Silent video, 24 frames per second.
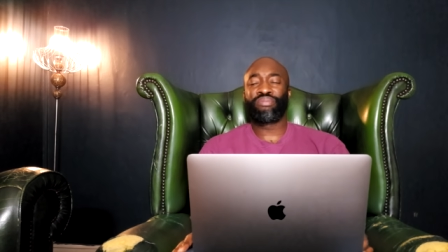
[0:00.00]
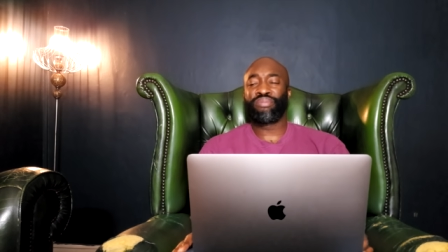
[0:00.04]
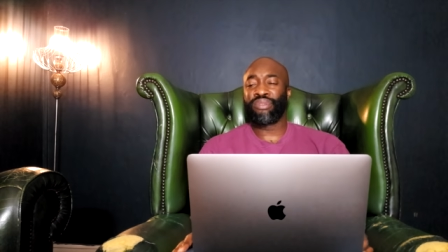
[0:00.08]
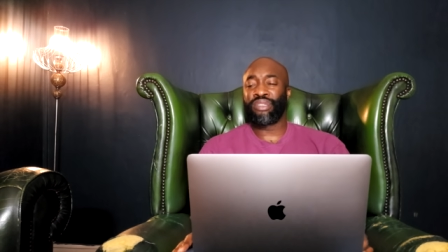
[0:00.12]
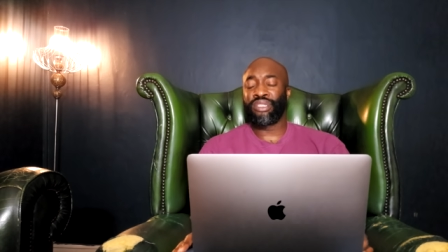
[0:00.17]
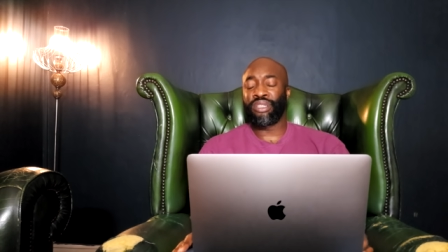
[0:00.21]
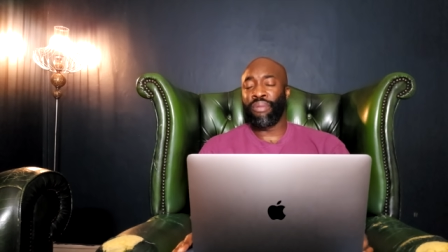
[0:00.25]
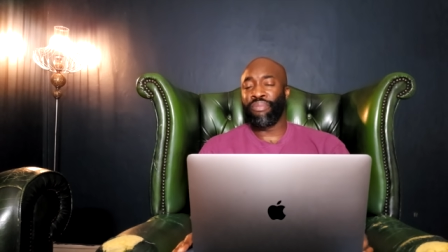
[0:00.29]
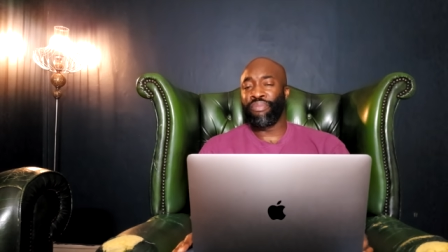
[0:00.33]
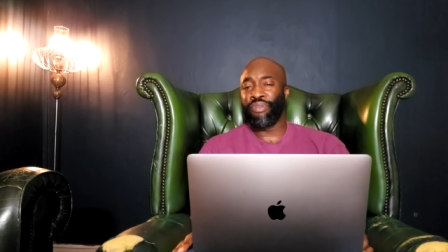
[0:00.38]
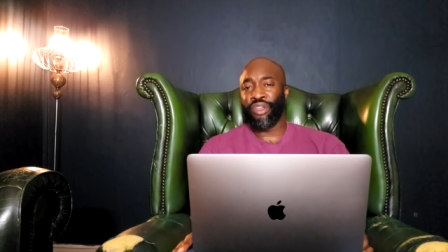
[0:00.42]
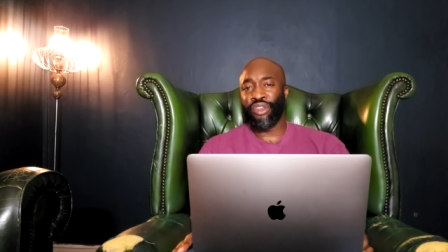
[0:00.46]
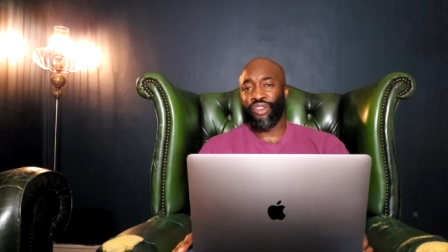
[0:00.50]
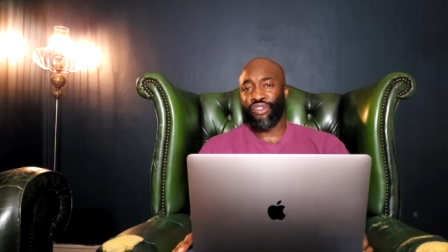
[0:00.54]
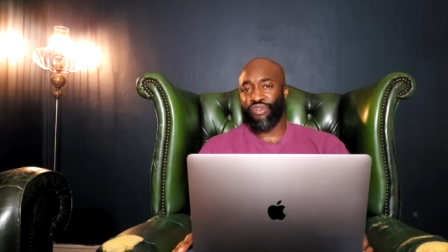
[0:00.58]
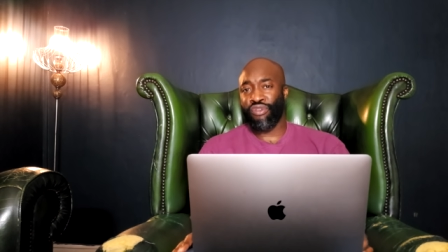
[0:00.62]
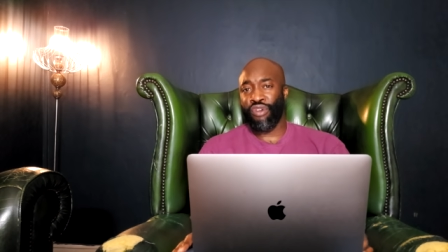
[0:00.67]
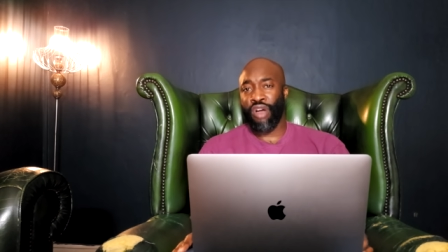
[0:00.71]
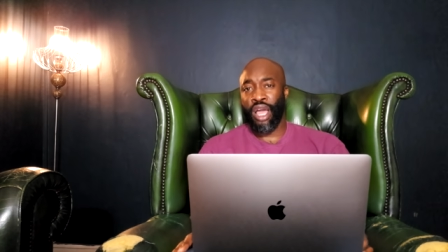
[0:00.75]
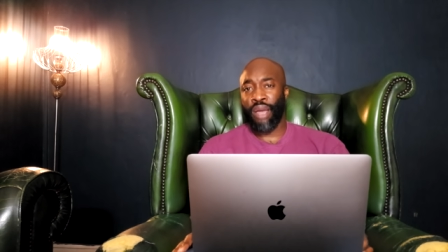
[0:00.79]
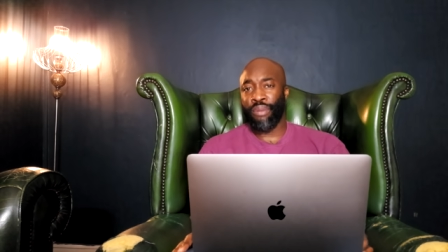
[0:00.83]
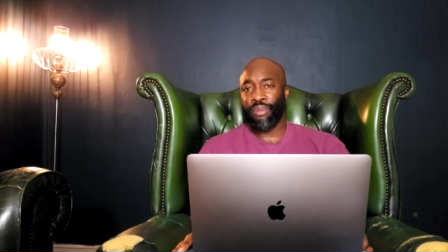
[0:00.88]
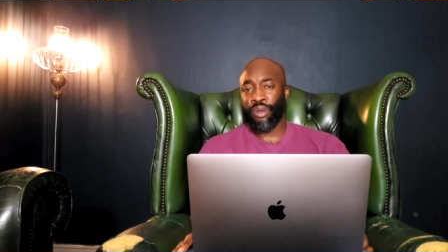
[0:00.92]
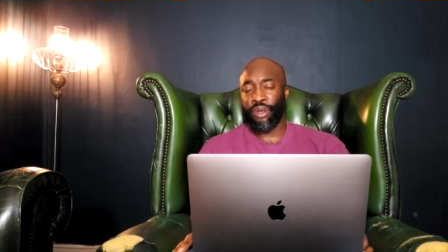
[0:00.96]
something
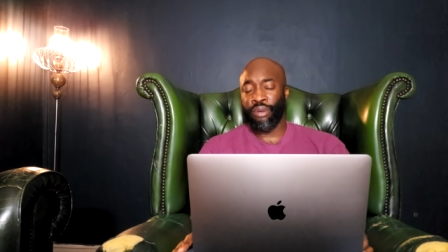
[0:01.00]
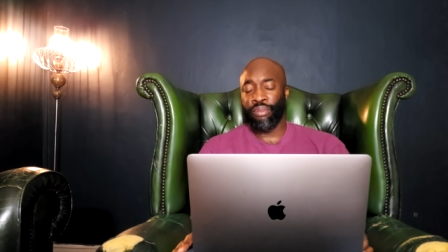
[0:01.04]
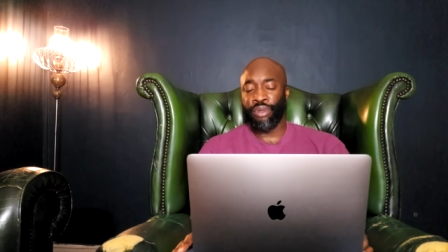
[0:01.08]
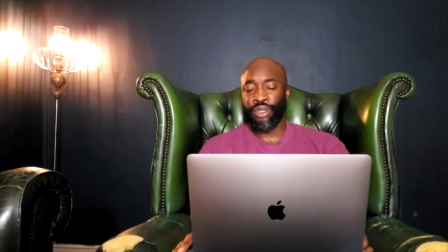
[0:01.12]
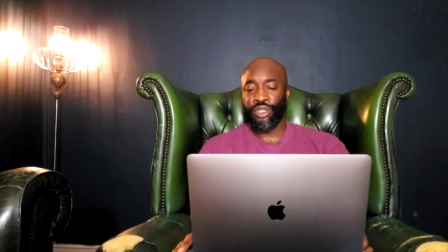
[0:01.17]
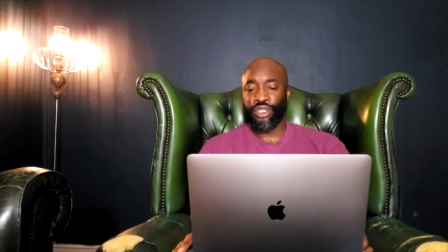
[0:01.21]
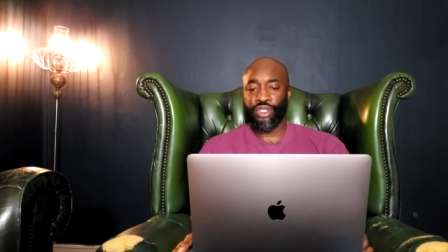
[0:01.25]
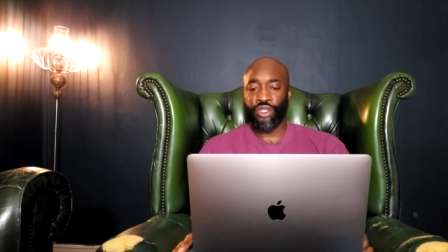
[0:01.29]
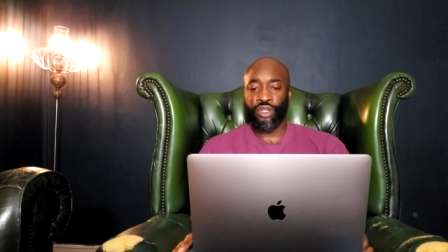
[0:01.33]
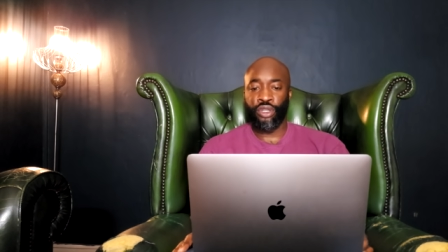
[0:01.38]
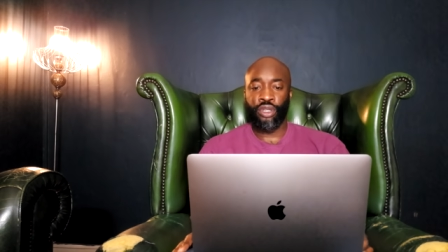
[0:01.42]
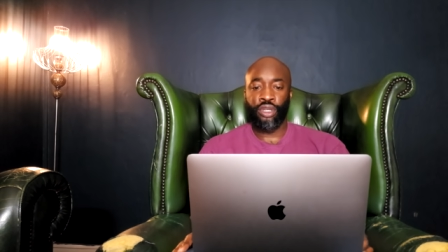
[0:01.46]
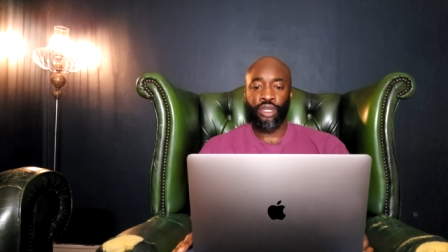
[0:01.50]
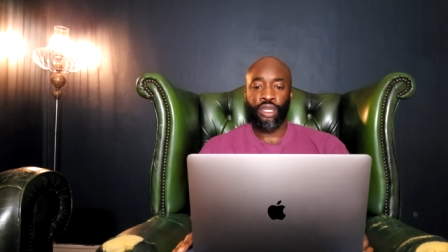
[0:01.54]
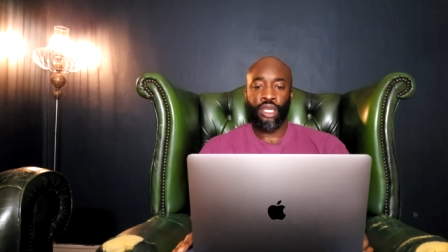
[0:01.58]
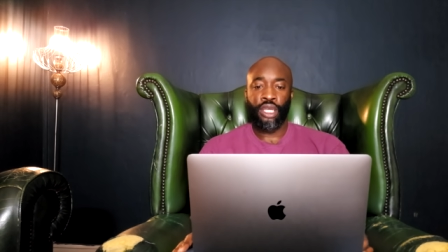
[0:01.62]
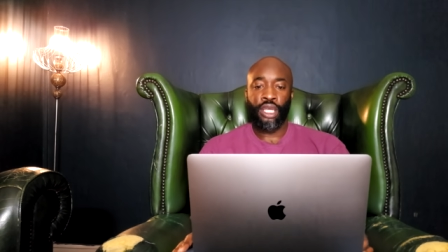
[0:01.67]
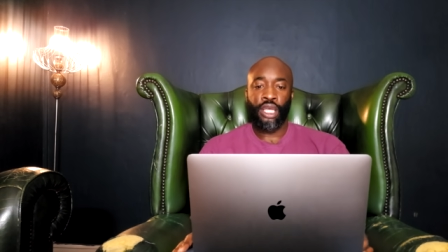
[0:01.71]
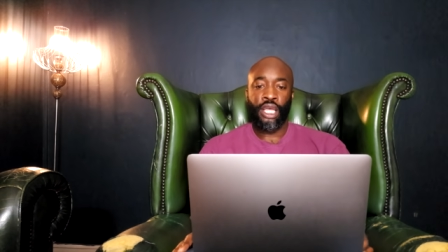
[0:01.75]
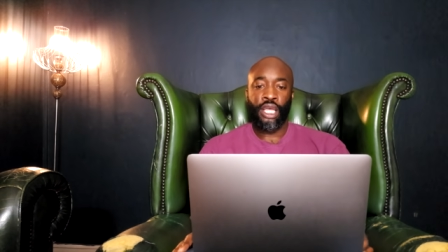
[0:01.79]
tribe commission